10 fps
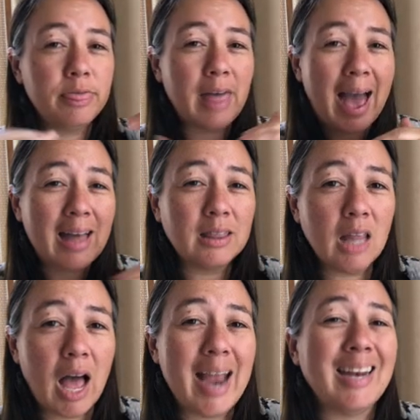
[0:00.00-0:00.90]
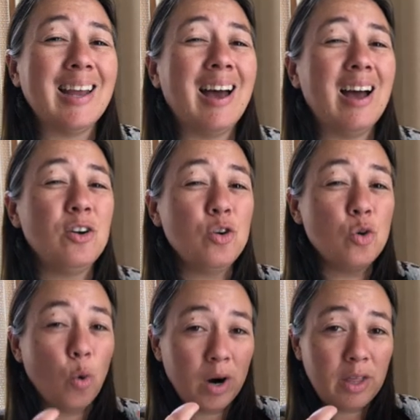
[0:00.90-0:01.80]
That line
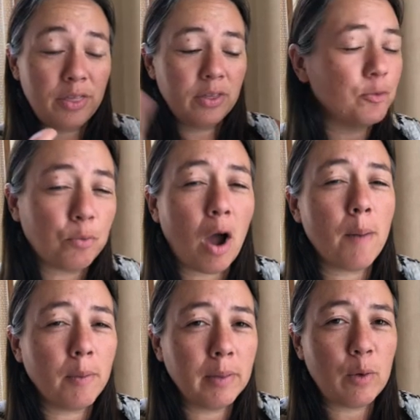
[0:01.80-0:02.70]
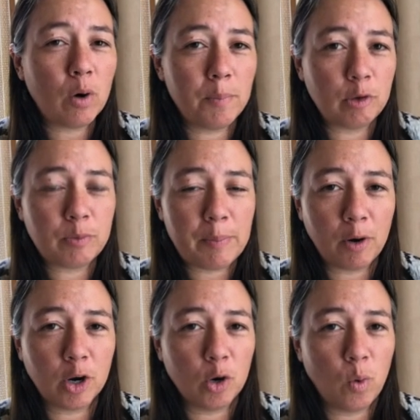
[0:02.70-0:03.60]
north is probably where most
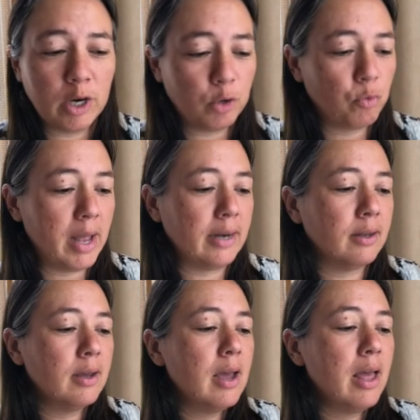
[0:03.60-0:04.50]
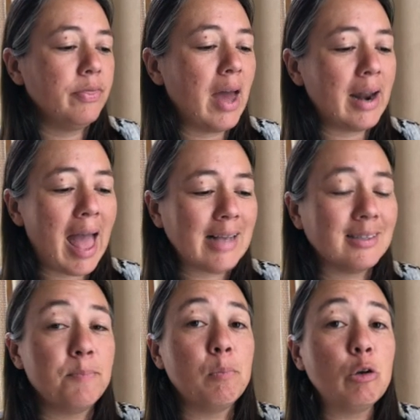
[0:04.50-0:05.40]
people are gonna want to rent. That
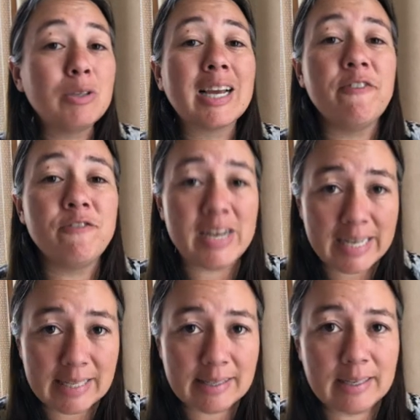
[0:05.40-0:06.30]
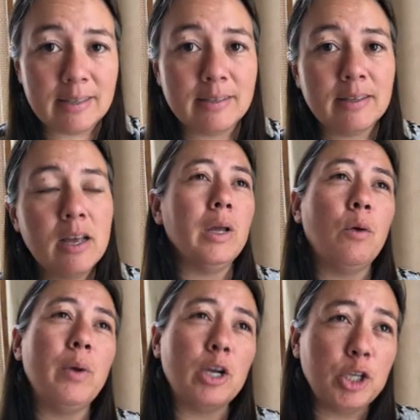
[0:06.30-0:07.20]
has the most conveniences.
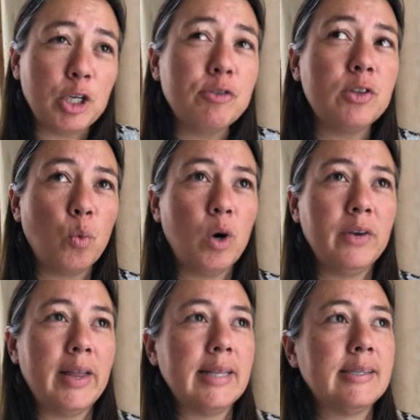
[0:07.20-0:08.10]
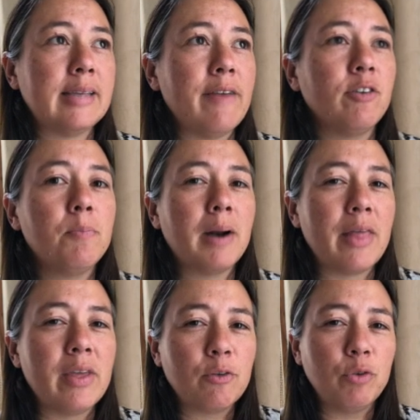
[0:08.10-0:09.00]
We could use the word that it's safer, but
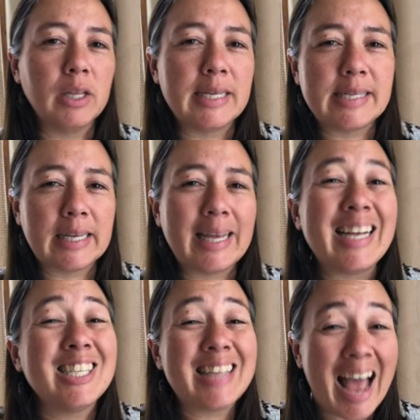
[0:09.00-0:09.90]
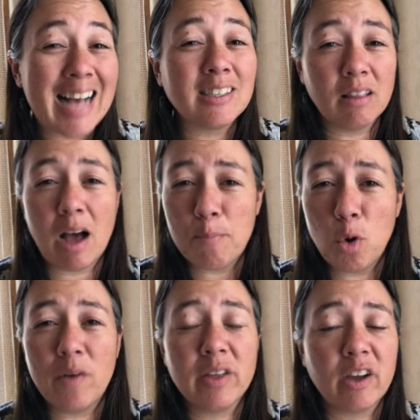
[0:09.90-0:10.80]
I think realistically, it just has a lot
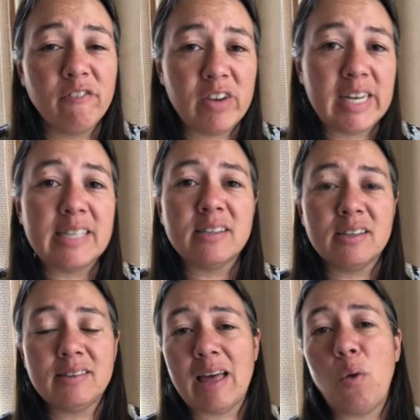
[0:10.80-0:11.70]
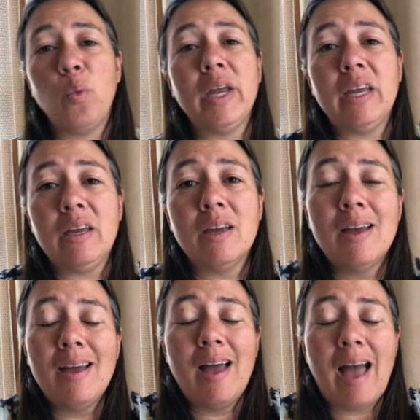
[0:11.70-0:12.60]
more of the conveniences that we,
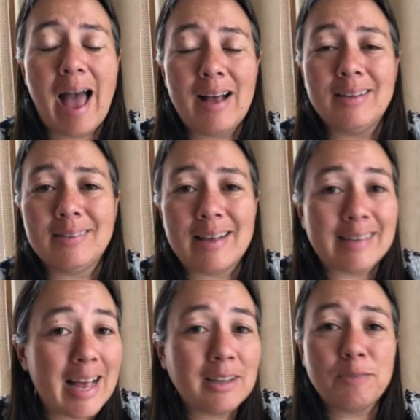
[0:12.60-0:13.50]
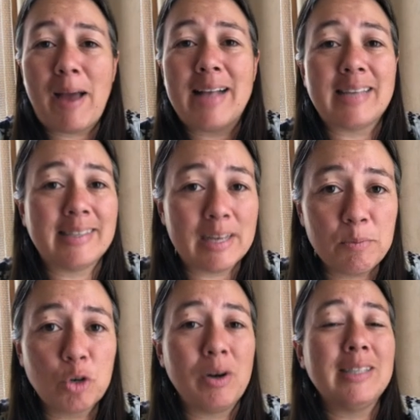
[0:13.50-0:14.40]
as expats, as
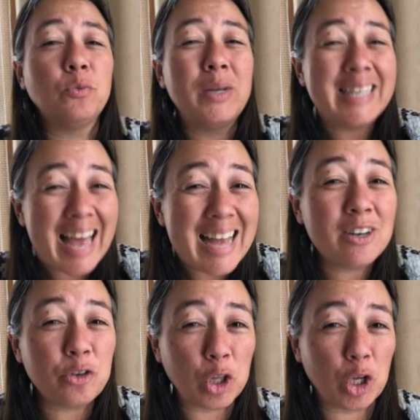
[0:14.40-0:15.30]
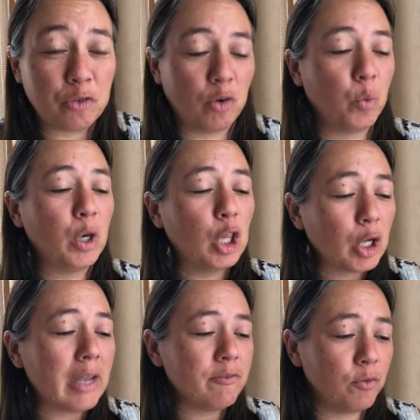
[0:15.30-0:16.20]
immigrants, we tend to look for. We're
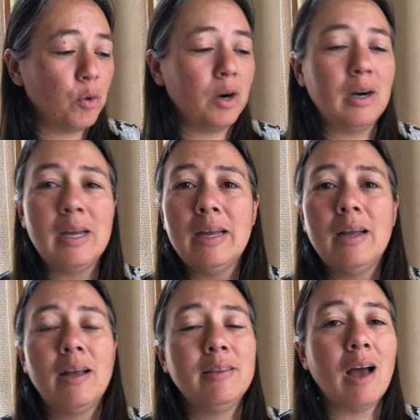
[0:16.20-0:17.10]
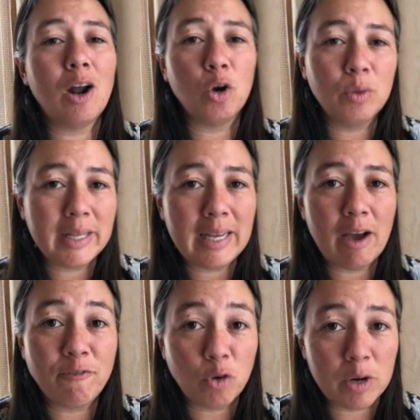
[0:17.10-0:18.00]
looking for not
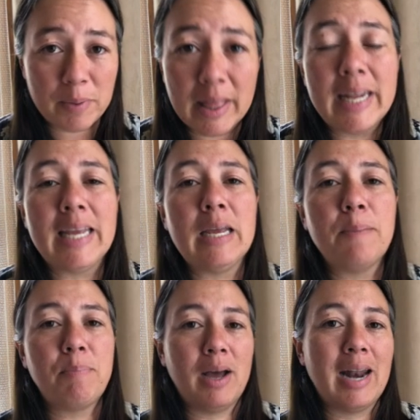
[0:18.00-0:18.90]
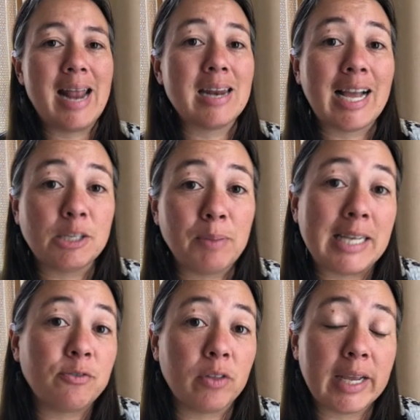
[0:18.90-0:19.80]
only affordability, but a nice
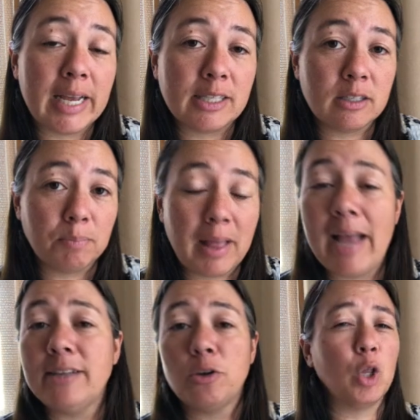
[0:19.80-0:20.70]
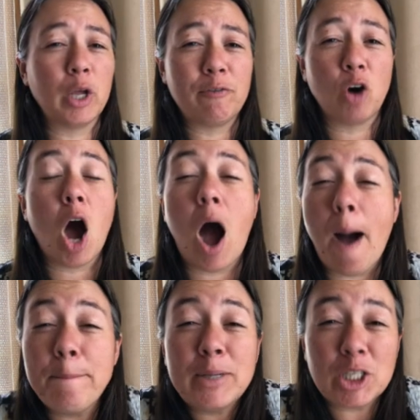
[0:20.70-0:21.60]
place for the kids to play. We're looking for
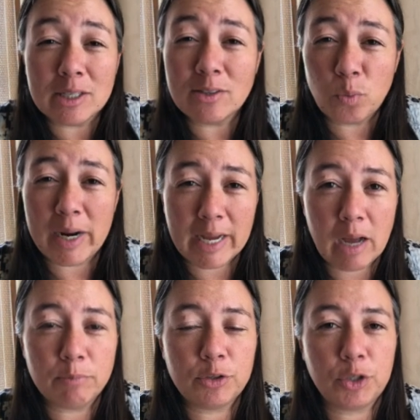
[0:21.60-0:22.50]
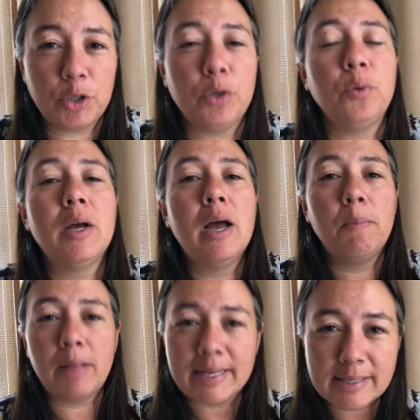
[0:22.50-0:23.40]
options when it comes to
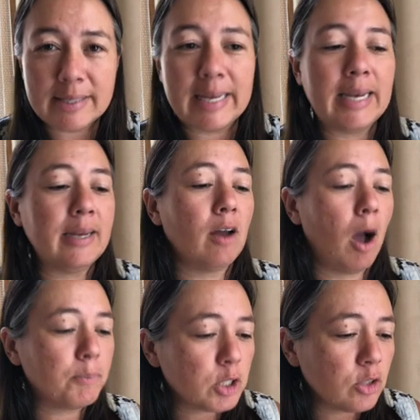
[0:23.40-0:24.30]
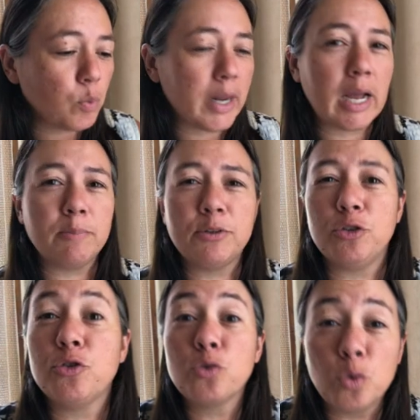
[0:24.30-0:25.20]
places to eat, options when it comes
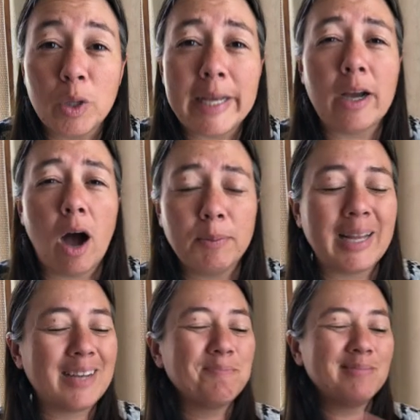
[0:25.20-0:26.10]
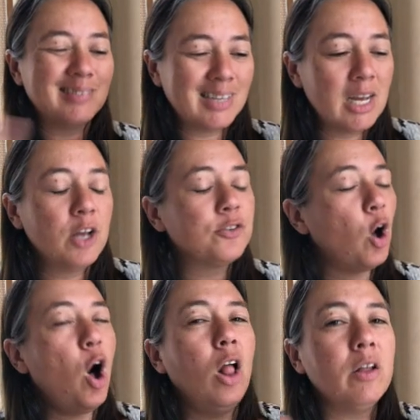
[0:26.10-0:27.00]
schooling,
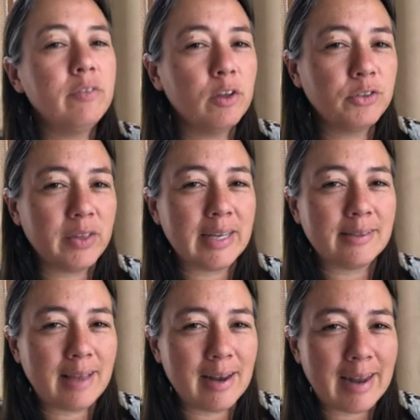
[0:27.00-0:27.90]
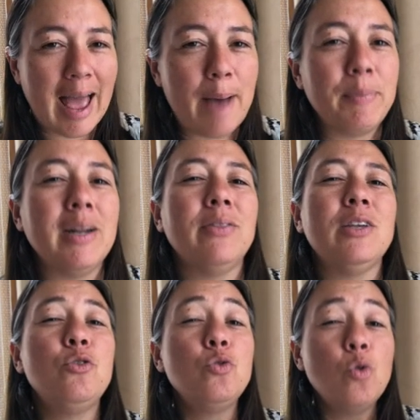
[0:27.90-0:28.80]
So all of those things tend to happen in
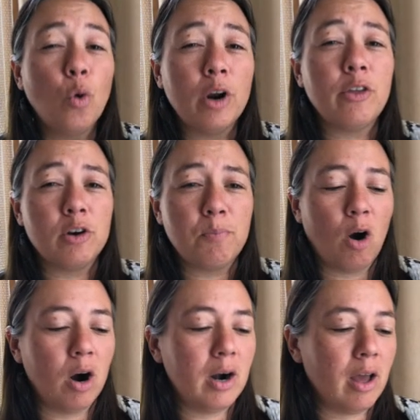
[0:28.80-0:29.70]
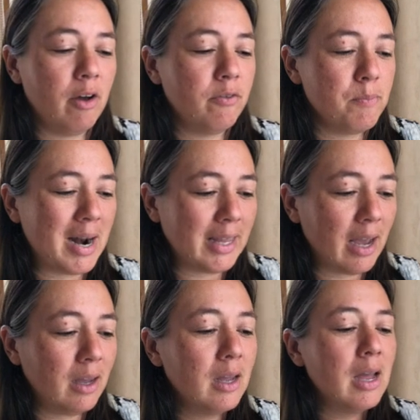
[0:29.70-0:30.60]
the northern part of
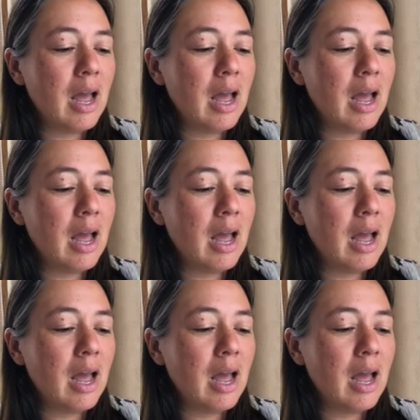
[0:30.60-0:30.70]
Merida.